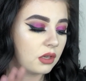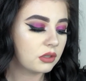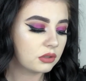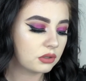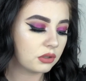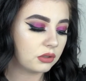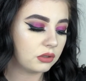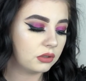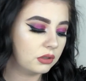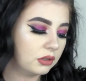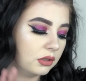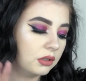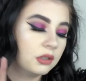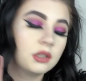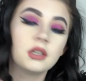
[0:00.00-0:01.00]

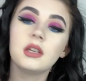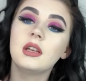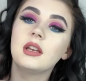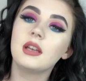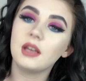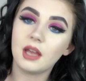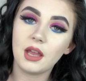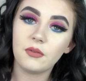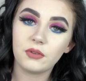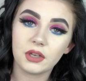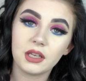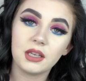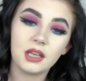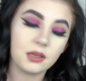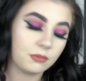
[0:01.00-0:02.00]
So if it
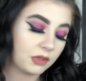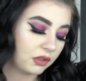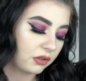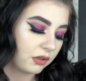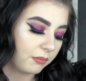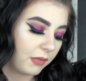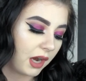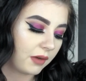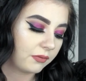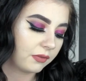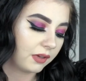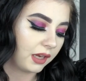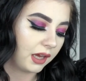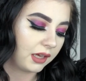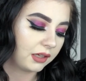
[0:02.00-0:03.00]
can keep me looking matte for
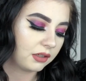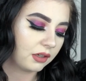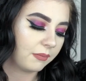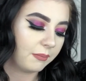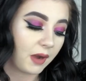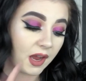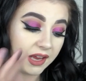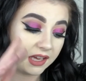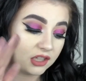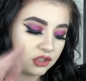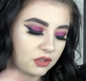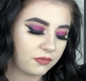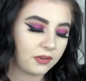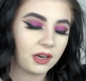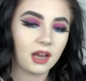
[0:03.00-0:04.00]
like matte-ish
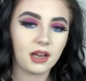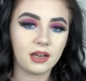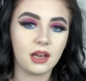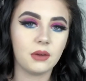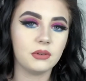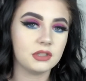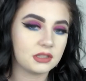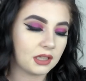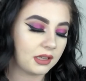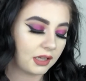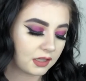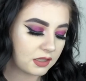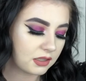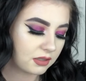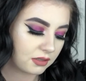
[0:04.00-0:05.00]
for 9 hours, then
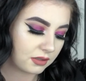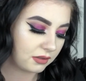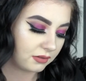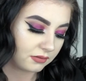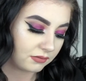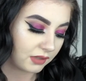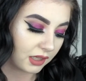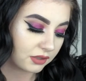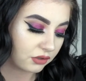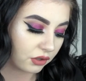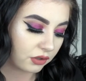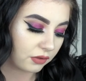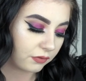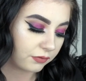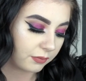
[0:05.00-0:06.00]
that's good
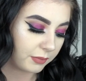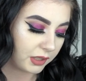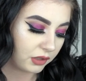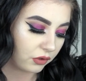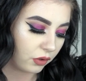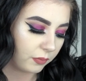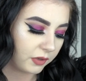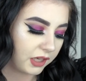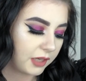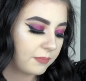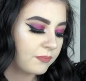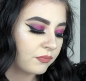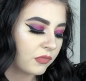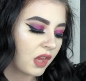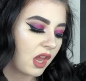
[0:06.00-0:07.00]
enough for me normally.
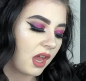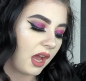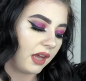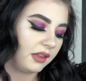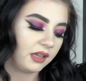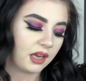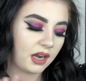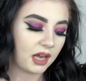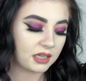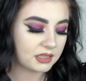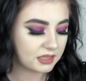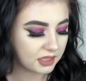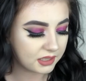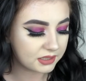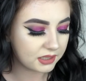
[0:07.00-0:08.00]
And then at
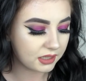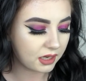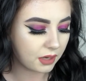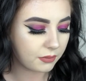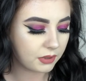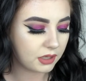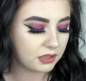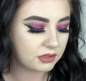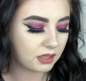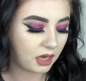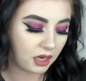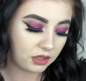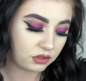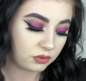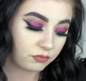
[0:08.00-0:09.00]
16 hours,
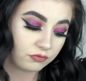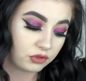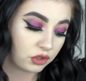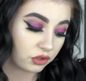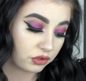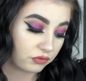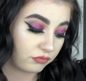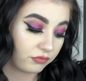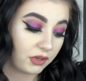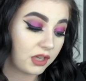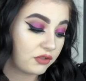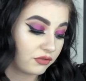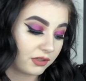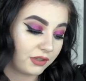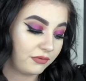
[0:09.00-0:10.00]
I just
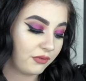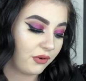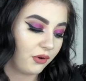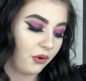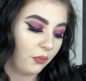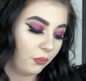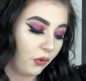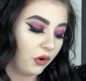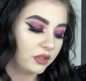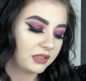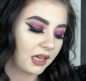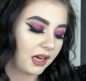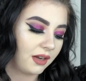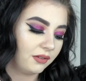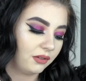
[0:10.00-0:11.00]
literally wore
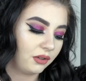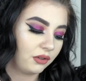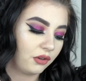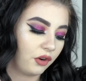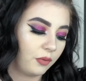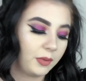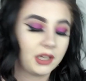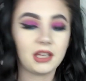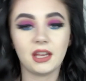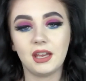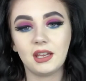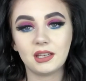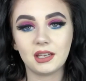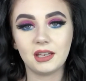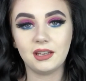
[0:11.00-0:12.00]
down, got a bit
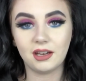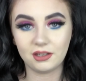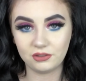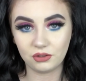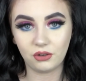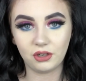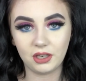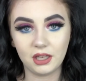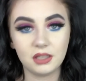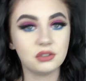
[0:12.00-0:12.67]
cakey and oily.